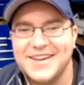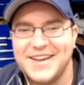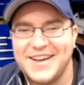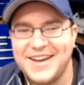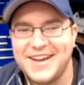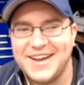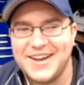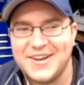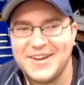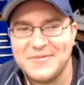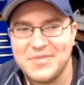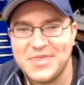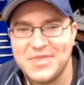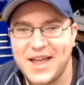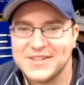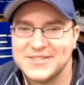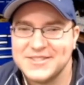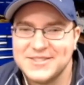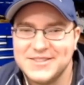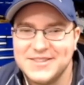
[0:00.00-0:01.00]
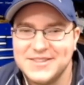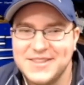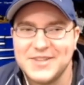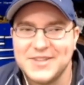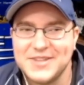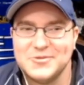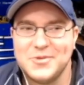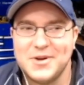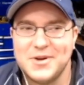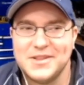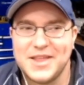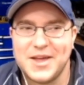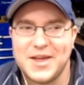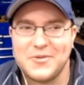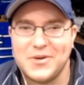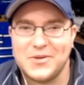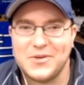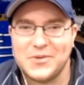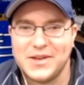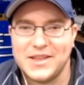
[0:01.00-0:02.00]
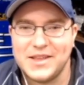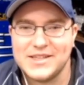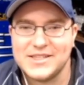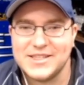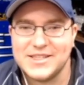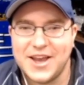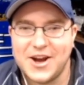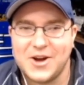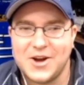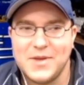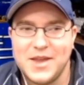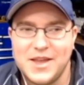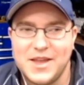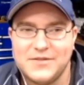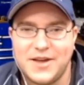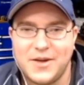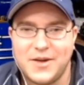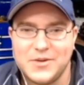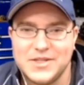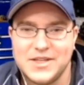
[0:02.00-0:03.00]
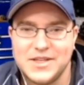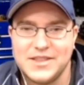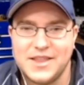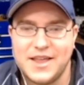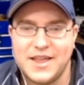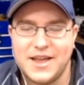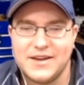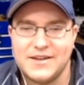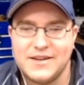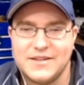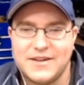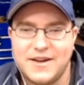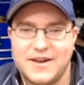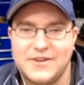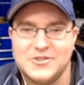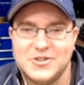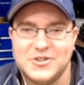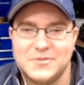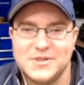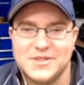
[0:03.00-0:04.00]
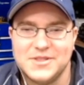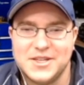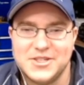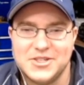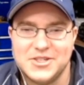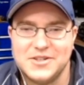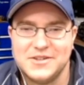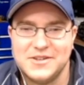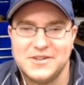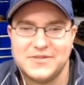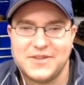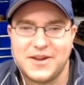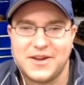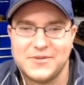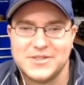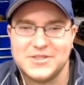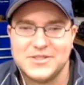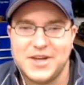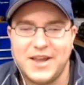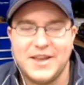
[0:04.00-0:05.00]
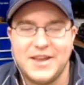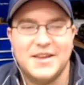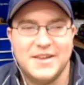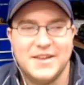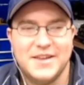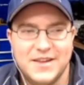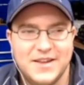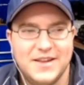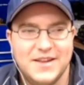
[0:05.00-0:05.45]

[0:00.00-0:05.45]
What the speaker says: That's one that would really scare me if I was in that Hydra position, if I was Jake.